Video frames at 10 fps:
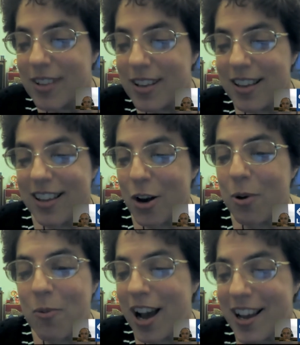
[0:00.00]
you know, well,
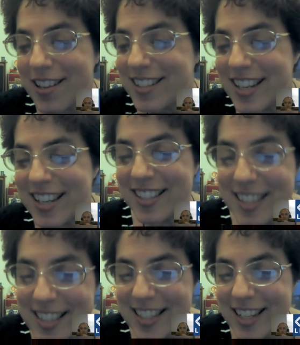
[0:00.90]
why isn't it
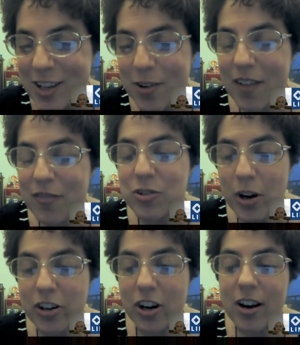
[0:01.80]
consistent? You have to
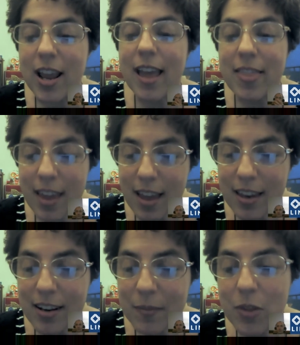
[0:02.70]
wonder. And
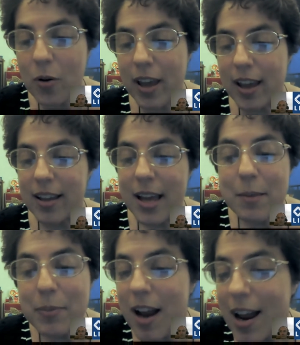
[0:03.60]
then, okay,
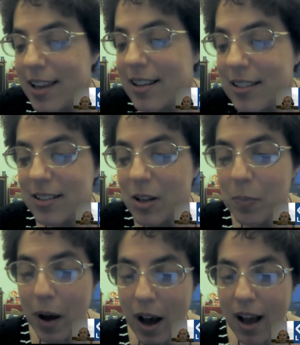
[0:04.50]
but I can still
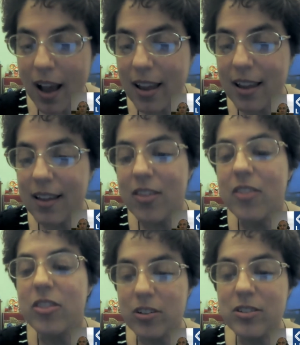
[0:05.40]
buy that
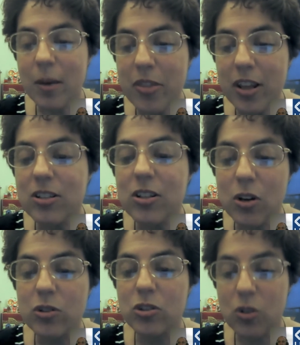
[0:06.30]
there's something to
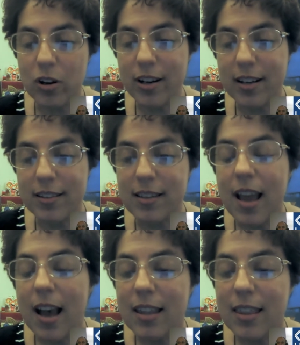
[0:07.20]
those stories.
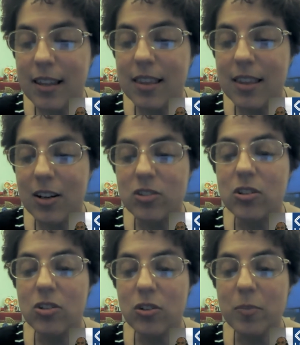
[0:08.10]
I think that there's a
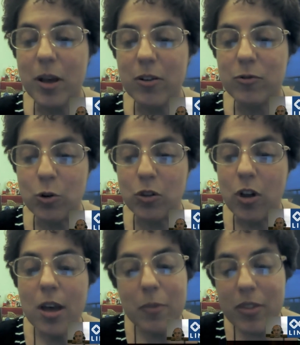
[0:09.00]
certain amount of truth.
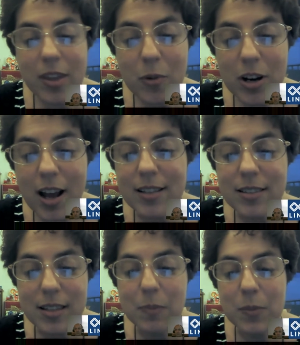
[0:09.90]
But then what I
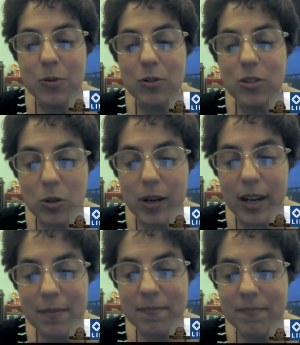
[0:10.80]
see people
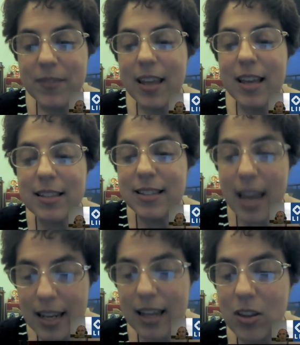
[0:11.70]
doing is
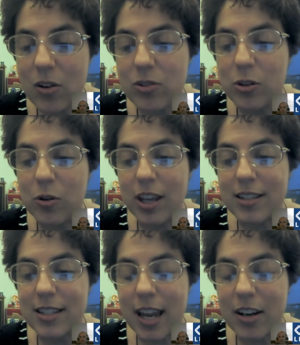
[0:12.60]
taking those LOOC
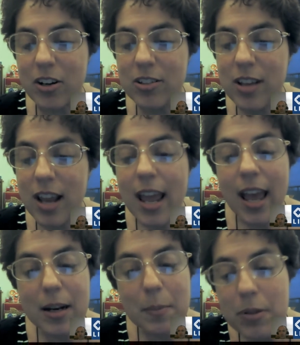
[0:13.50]
indicators
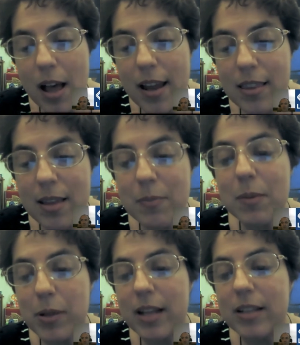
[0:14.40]
and applying them in
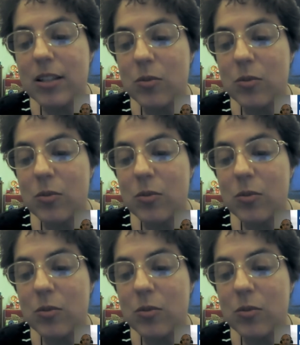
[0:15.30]
places